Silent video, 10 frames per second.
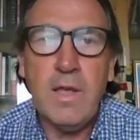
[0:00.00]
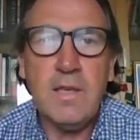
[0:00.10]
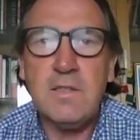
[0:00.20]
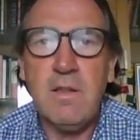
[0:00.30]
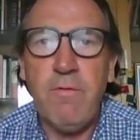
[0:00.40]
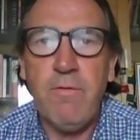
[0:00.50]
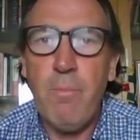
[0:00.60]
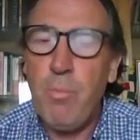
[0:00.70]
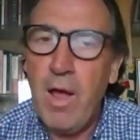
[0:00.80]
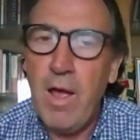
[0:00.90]
He is the
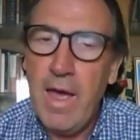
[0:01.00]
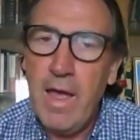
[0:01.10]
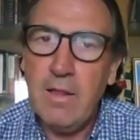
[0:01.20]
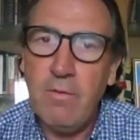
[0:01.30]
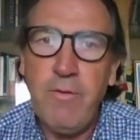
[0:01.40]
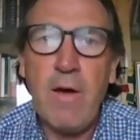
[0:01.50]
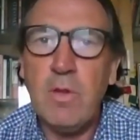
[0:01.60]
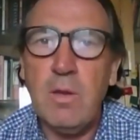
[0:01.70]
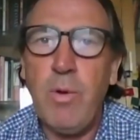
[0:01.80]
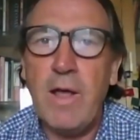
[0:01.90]

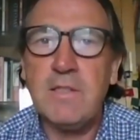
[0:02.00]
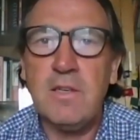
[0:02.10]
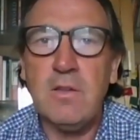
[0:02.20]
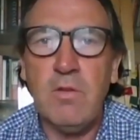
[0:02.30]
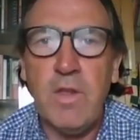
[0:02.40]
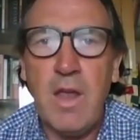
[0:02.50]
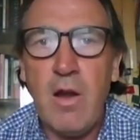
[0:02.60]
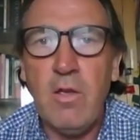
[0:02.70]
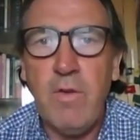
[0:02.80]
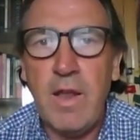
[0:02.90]
founding president of the
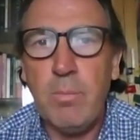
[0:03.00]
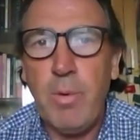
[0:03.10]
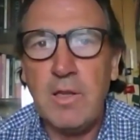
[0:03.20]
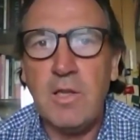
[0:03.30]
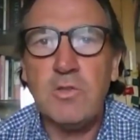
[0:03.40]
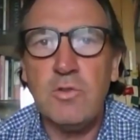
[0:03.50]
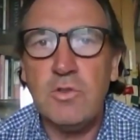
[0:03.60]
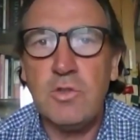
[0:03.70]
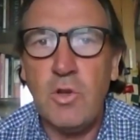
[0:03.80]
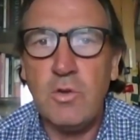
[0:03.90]
Ayurvedic
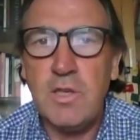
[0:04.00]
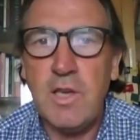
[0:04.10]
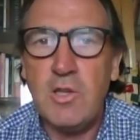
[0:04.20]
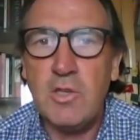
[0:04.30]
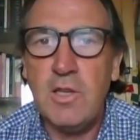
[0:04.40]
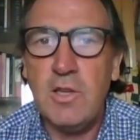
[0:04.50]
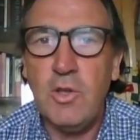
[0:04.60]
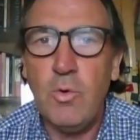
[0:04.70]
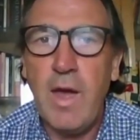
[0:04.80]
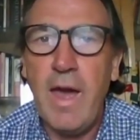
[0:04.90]
Practitioners Association in
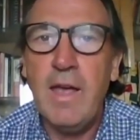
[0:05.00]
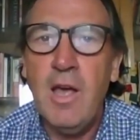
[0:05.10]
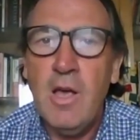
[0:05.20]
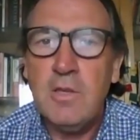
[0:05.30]
the UK.